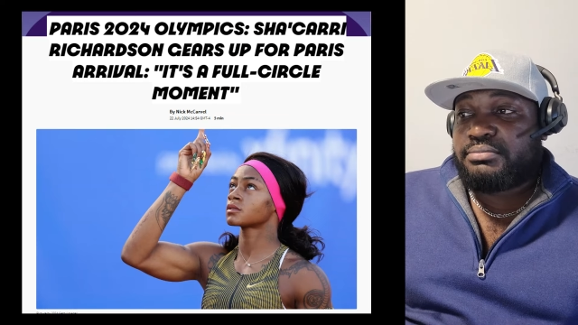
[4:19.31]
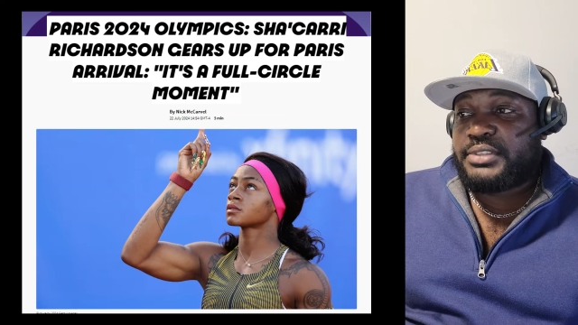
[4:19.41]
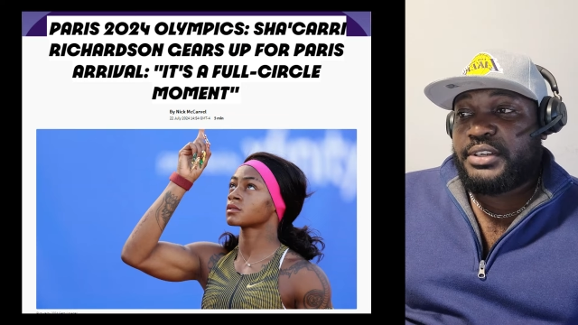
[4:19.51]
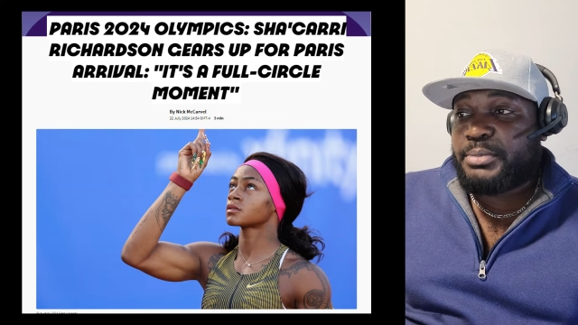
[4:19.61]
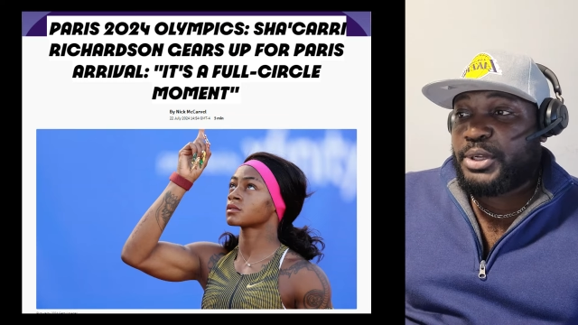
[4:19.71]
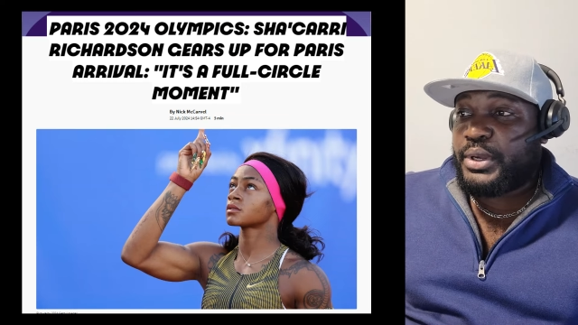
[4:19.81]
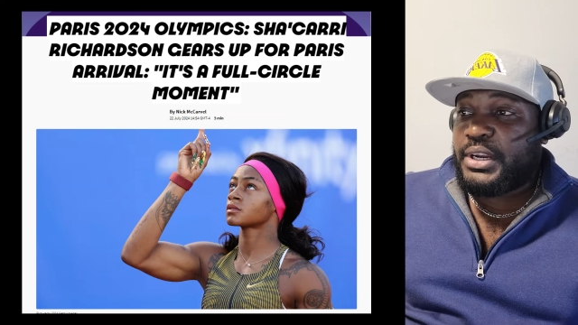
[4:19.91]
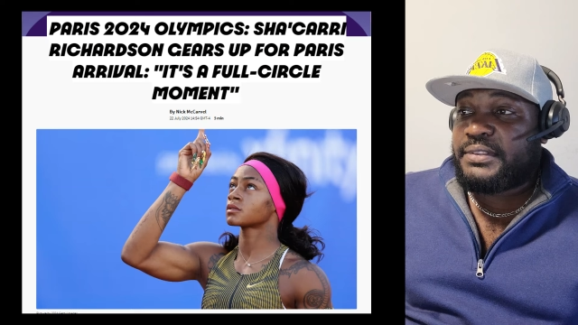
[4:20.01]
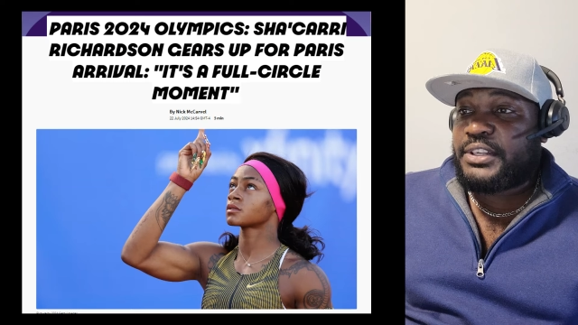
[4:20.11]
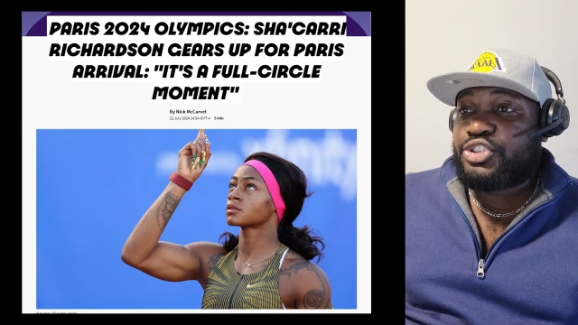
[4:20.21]
Speaker 1: They'll be going
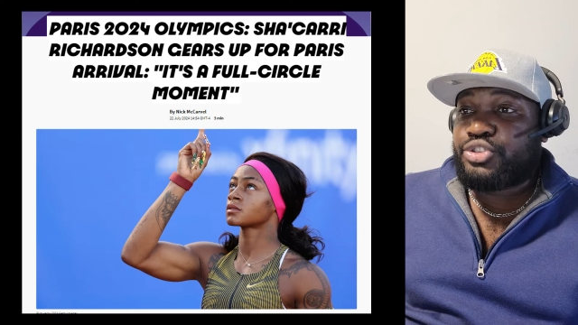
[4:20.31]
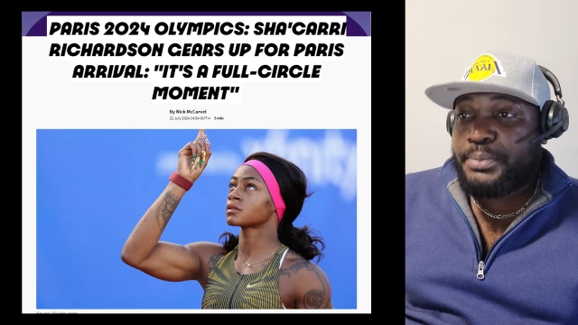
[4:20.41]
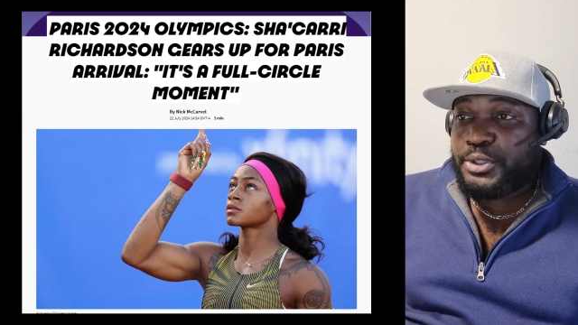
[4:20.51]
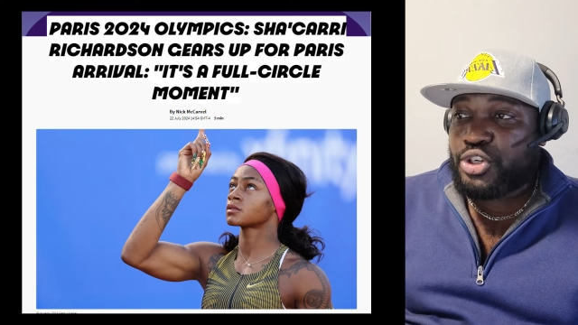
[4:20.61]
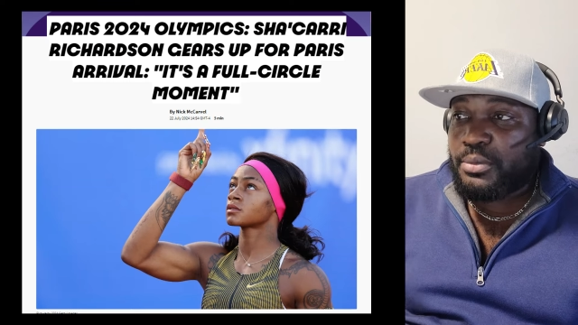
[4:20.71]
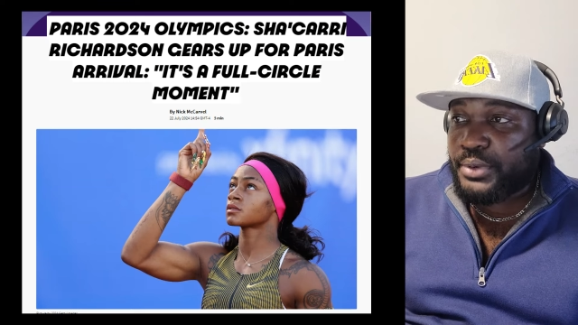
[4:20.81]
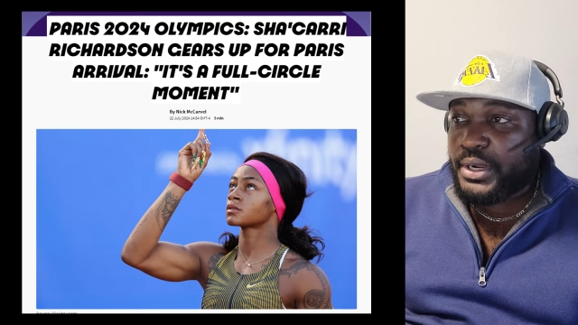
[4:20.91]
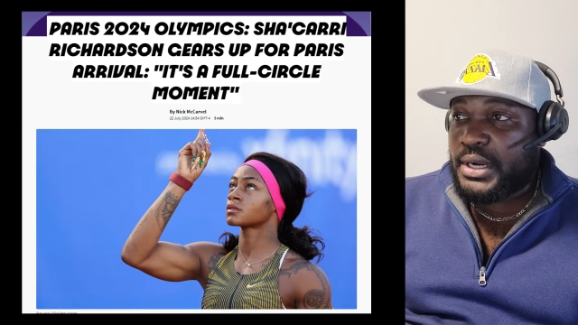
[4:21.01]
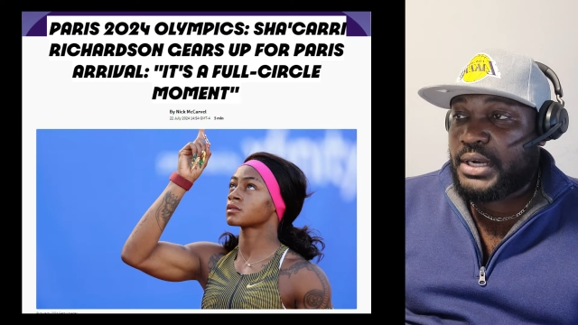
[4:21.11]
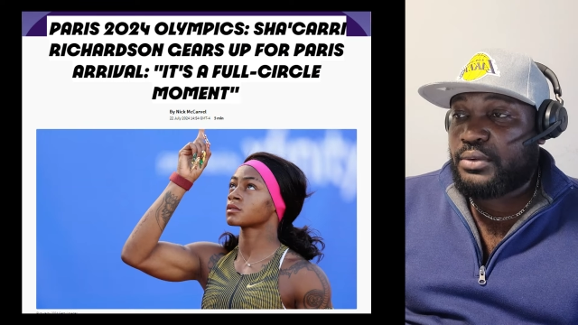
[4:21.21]
after the triple jump
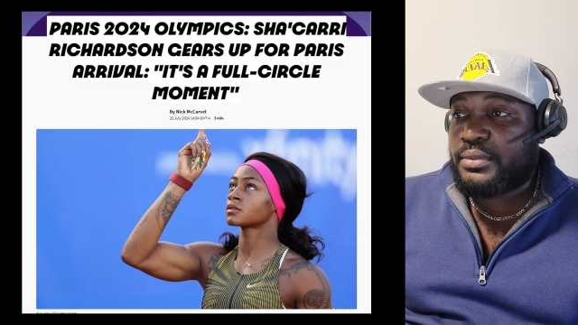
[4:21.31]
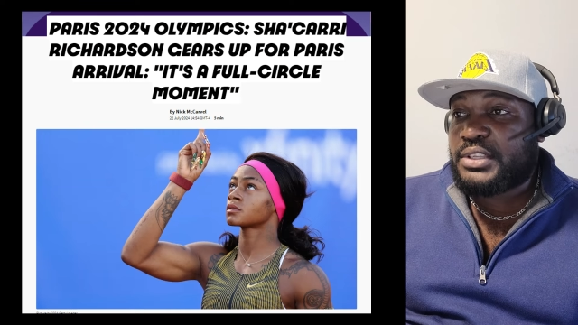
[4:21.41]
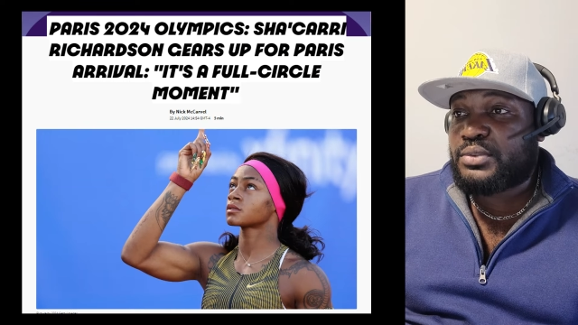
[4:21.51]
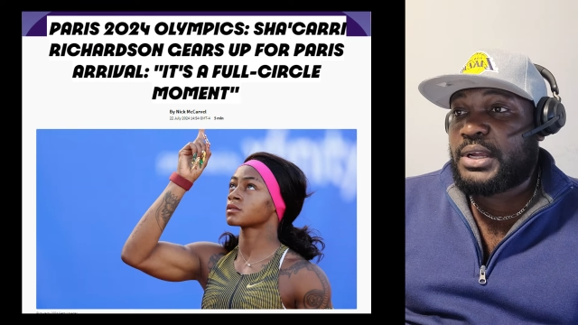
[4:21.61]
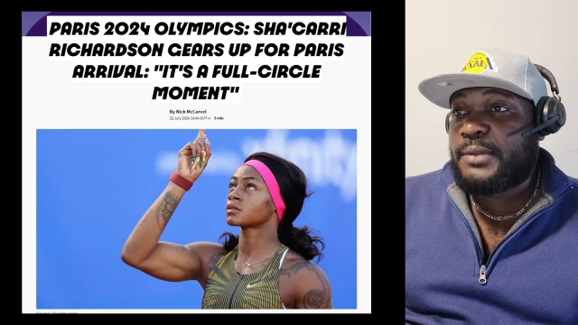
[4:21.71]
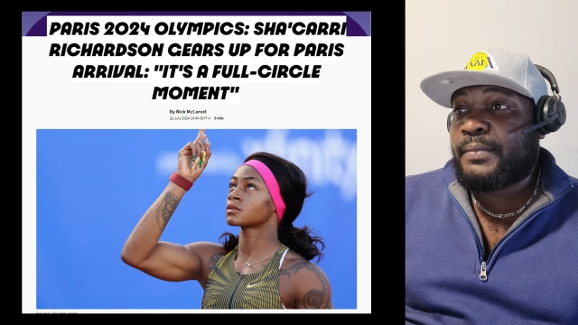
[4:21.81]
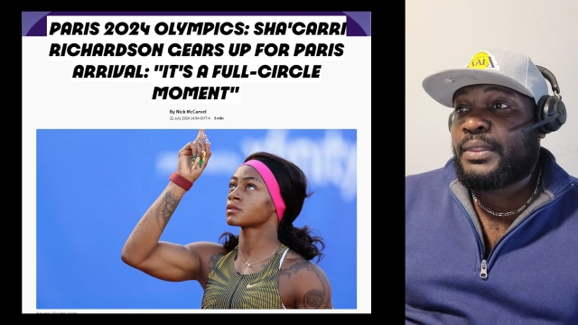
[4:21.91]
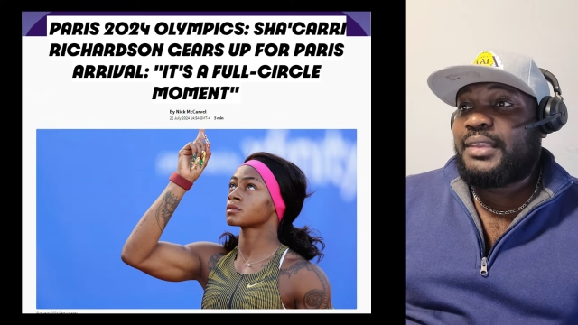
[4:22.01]
record. Now this one